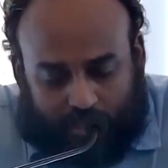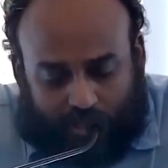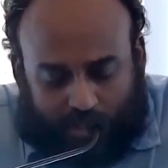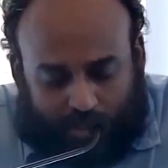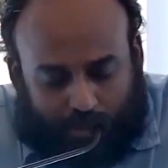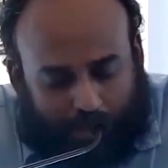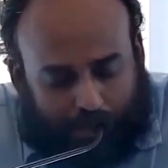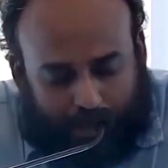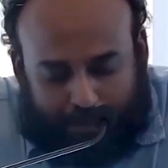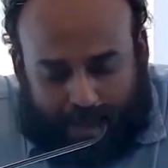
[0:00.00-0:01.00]
to be
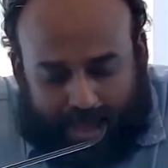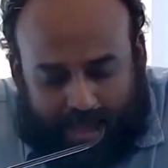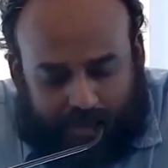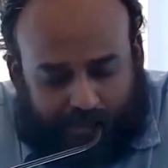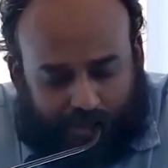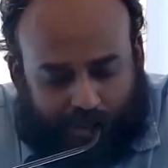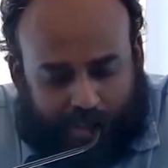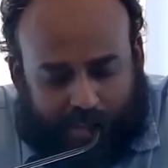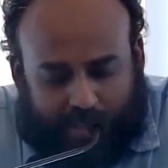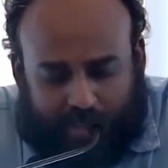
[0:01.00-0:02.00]
prepared for
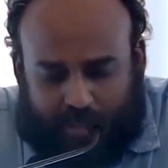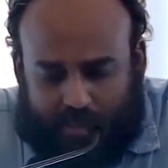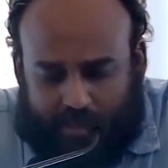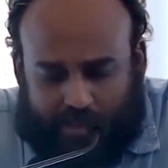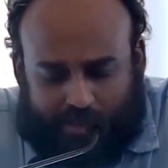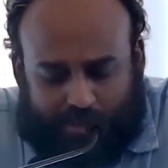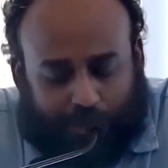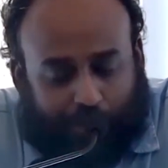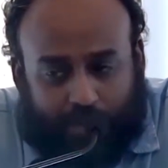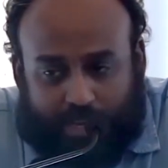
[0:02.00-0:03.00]
any
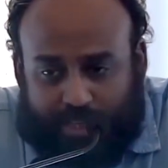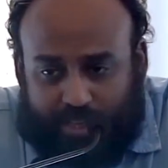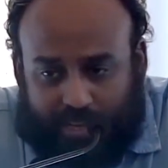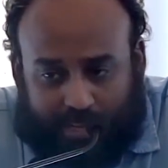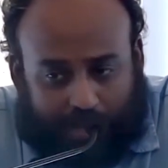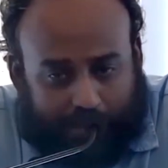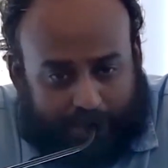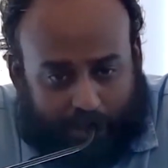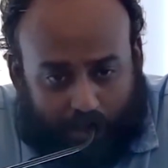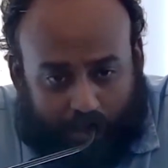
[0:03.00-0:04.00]
tribulation that comes
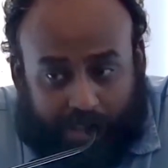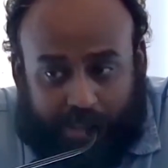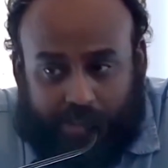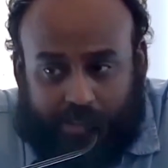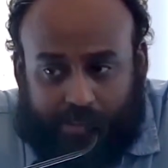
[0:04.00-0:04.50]
our way